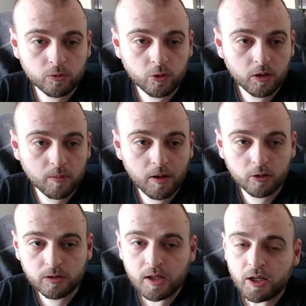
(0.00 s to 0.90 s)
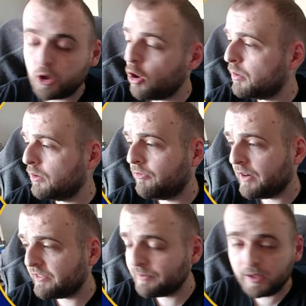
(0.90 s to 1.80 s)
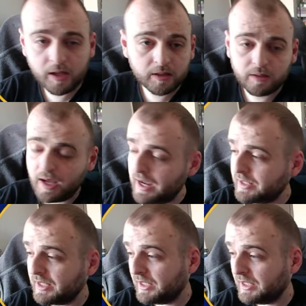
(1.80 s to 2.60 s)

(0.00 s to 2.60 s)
talk about. Kobel, 5 million. I think